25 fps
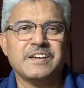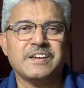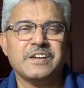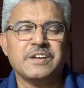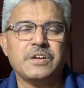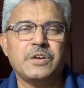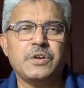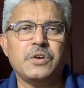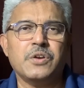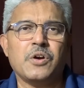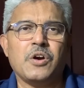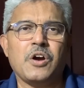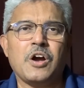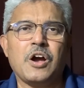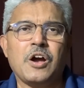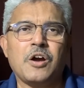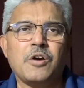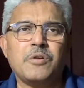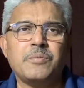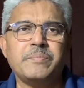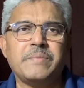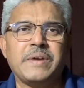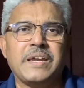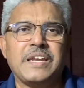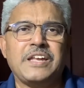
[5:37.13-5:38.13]
You know how
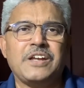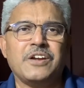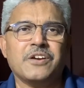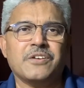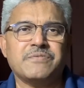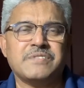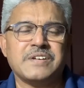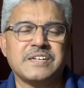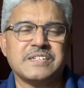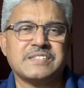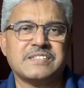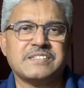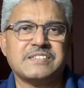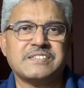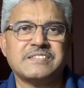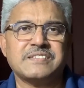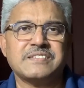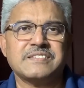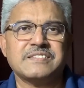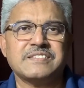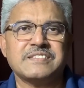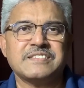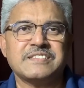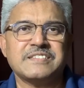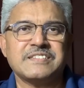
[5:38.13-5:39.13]
many of us,
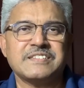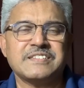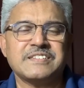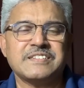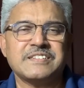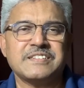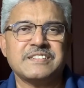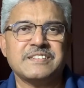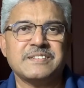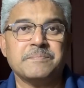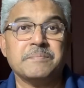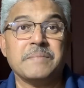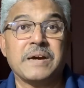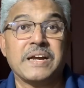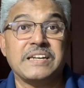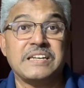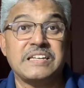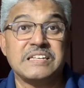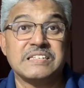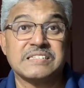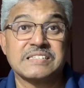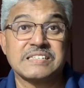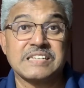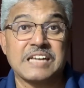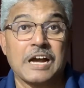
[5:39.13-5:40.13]
by
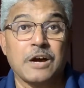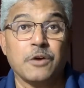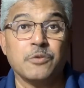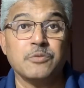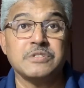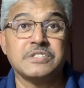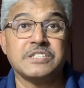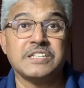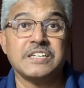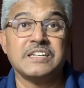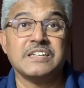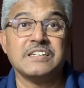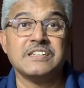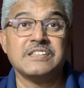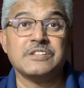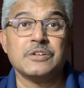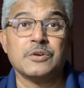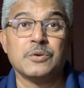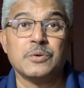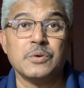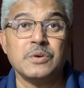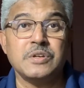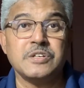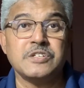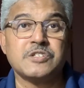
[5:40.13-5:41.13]
discounting the
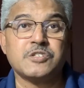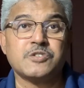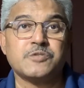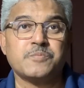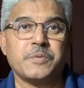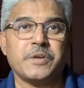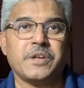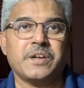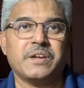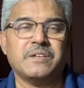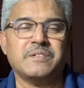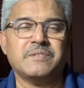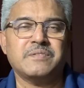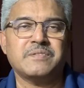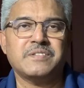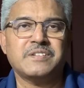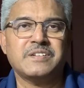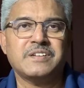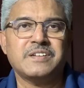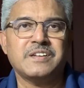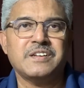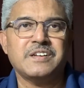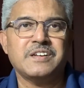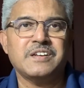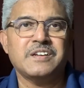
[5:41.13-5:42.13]
Holy Spirit
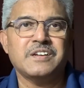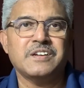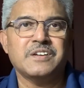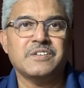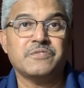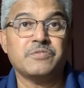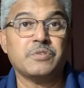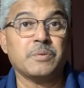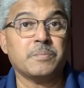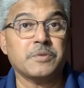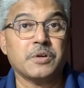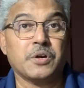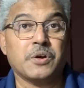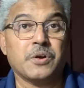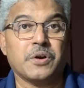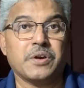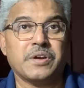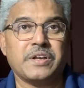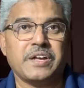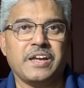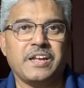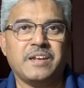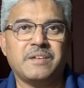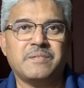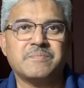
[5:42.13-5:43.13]
from the
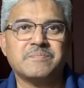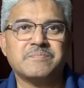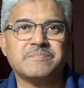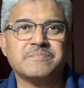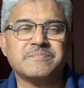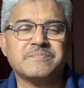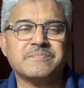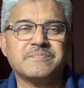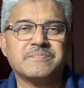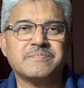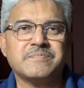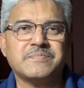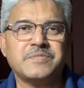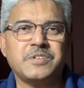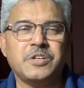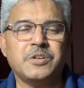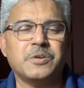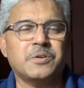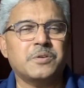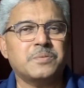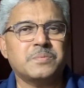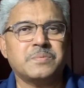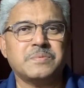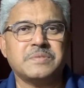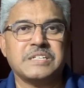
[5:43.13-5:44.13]
Godhead, you
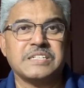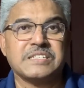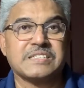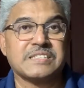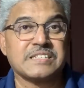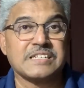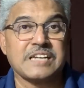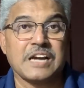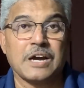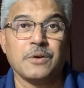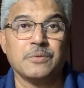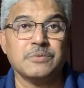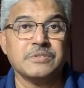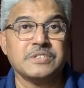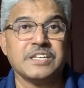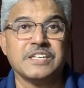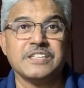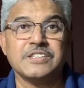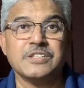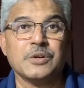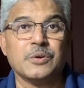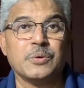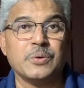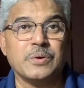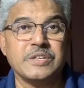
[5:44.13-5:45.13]
know, discounting
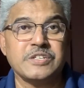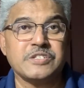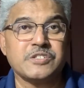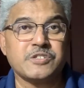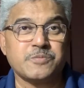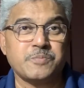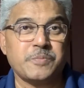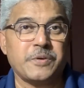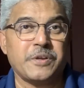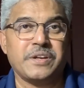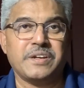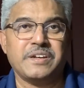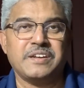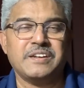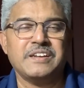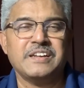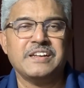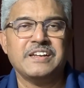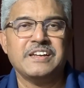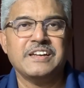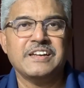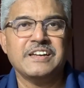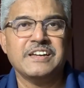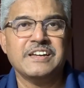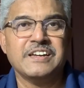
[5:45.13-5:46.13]
the Holy Spirit
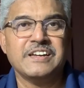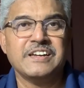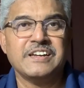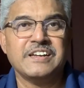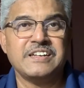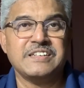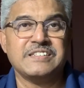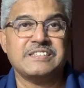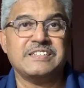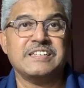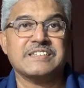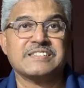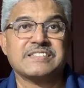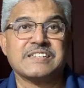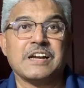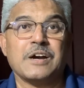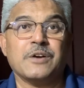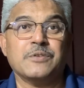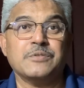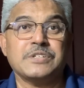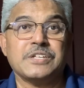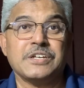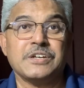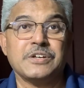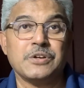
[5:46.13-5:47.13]
is
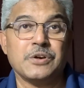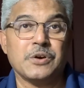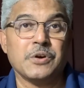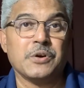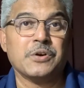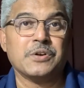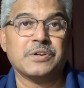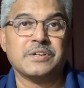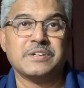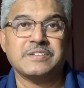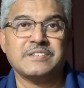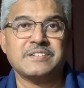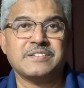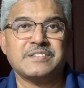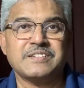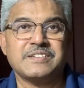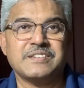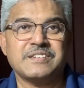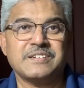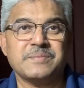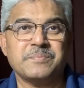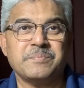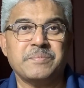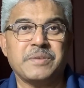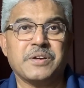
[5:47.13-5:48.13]
discounting God
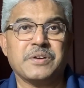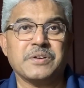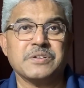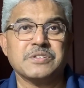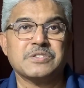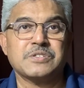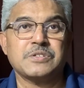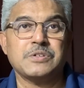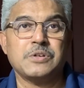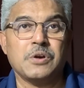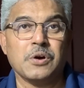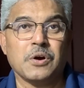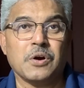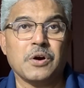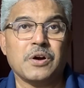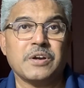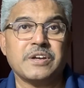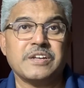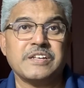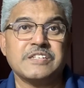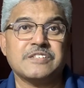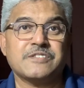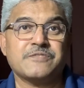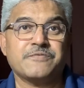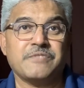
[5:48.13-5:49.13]
because God
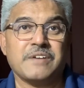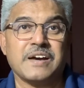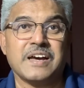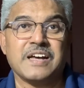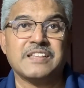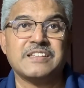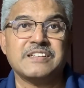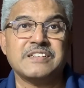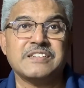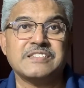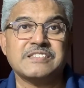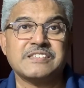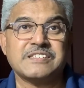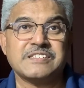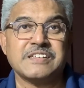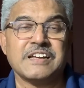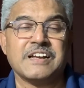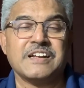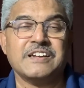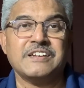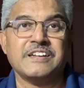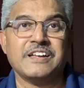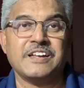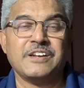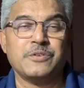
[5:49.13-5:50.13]
is Father,
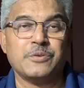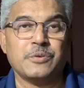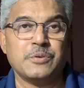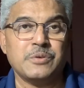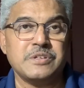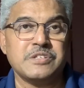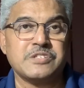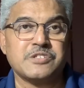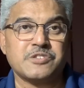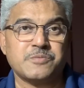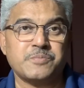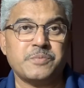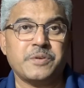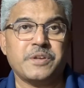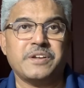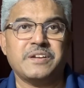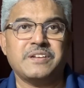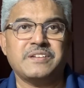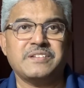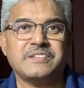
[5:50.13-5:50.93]
Son, and Holy Spirit.